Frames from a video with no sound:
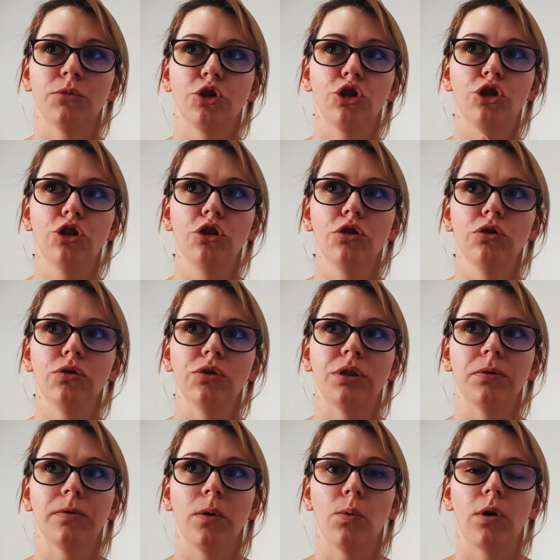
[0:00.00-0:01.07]
choose
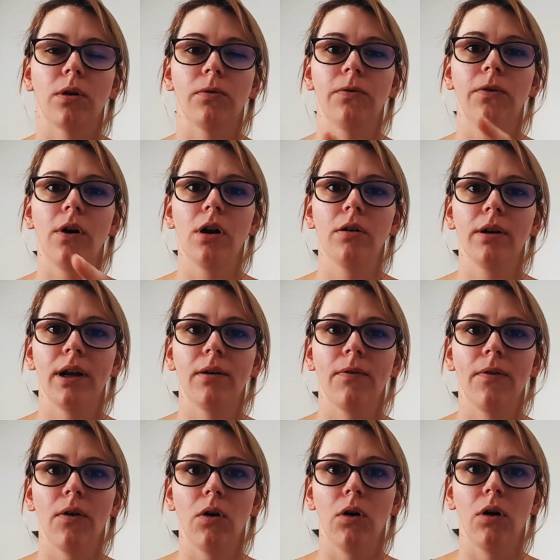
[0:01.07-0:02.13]
if I want to follow
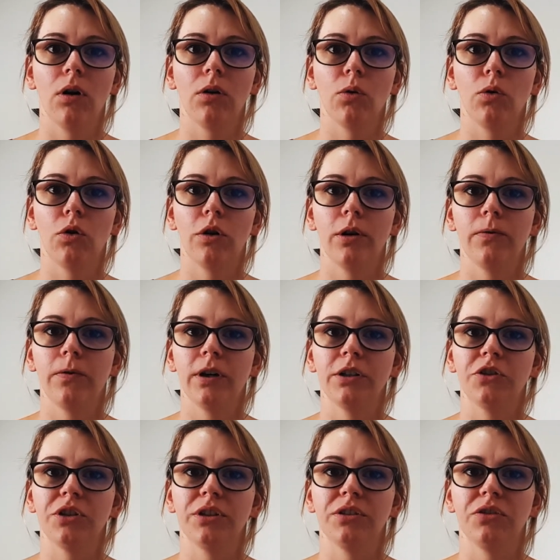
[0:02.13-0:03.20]
that thought or if I
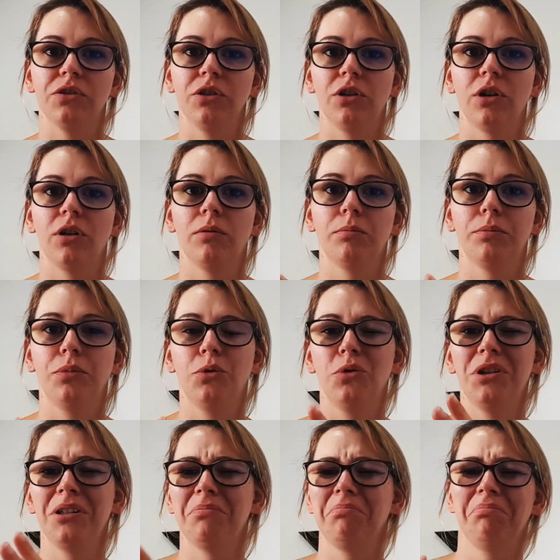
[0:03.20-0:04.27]
just, you know,
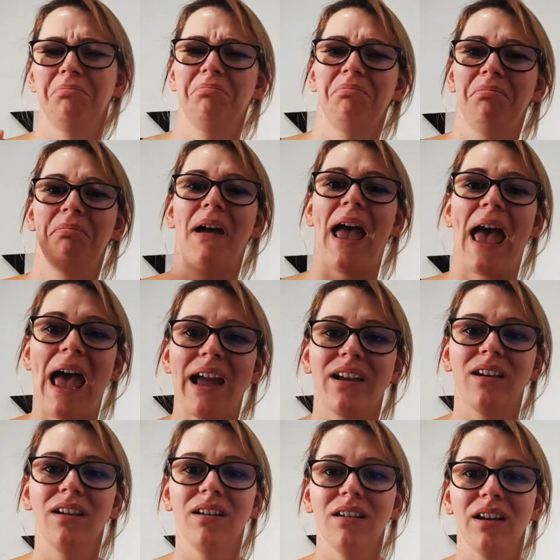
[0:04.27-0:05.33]
put it
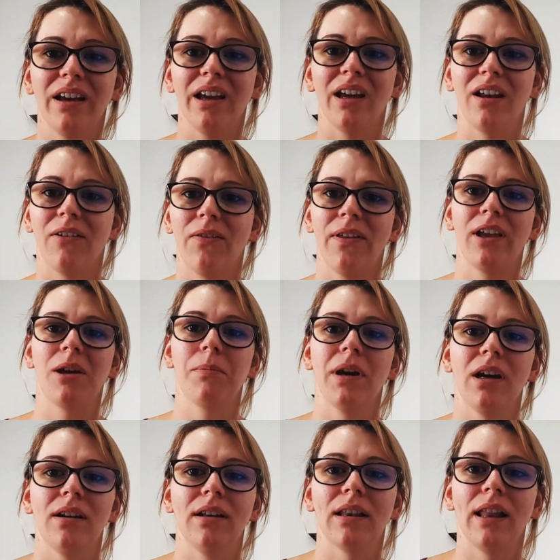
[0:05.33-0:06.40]
back and think
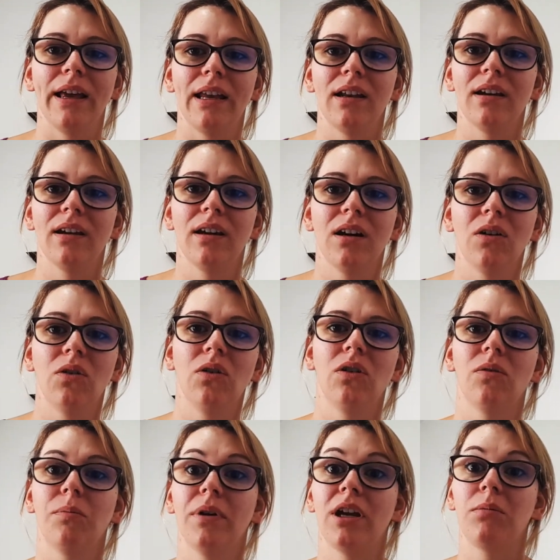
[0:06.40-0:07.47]
about it later,
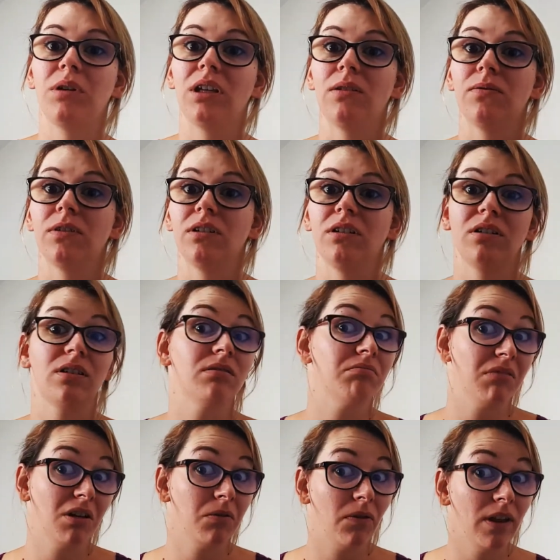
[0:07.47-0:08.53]
or maybe even, you know,
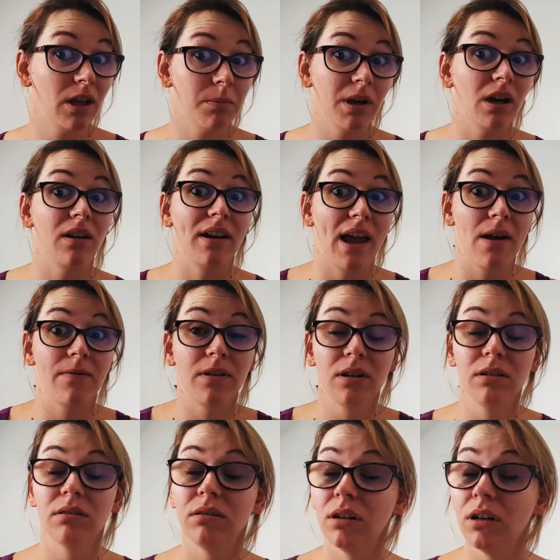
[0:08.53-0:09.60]
don't think about it ever,